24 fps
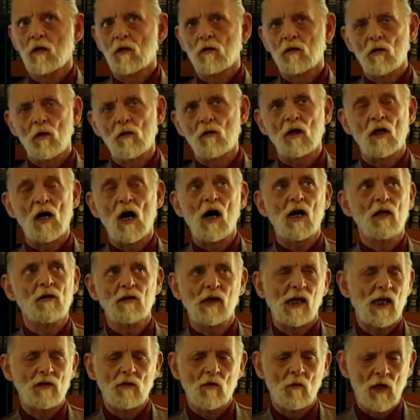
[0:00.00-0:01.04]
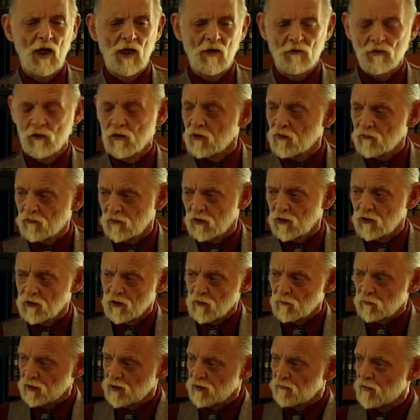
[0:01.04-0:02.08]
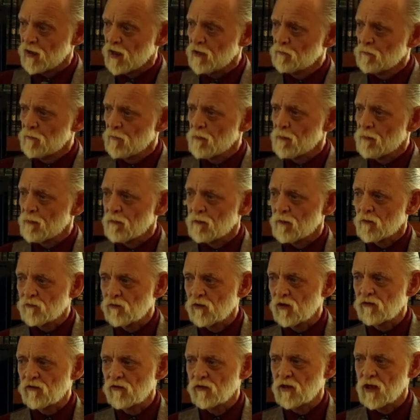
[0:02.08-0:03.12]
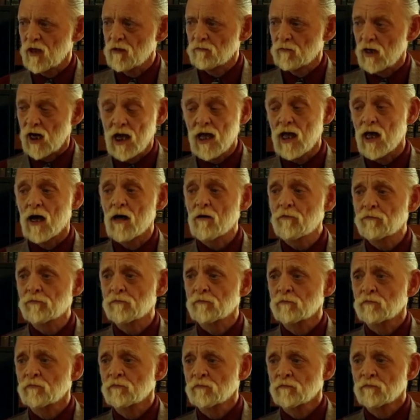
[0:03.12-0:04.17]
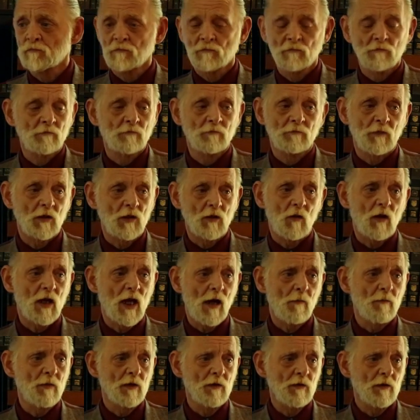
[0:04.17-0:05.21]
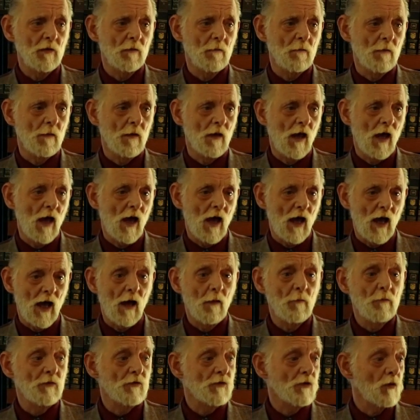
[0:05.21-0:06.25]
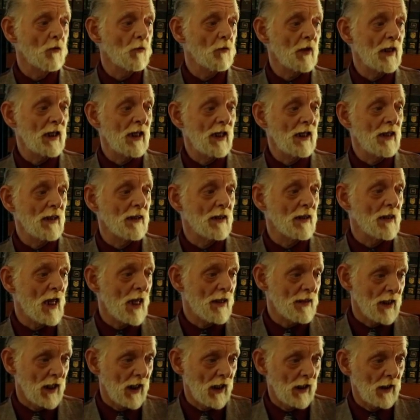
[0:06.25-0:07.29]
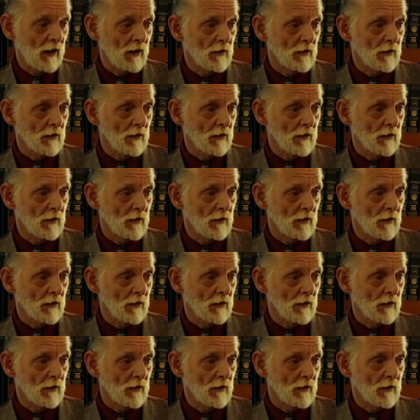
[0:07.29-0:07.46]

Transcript: Go to God and get no answer. So you're going to believe them, trust in them? I have. You know what happened? Absolutely nothing.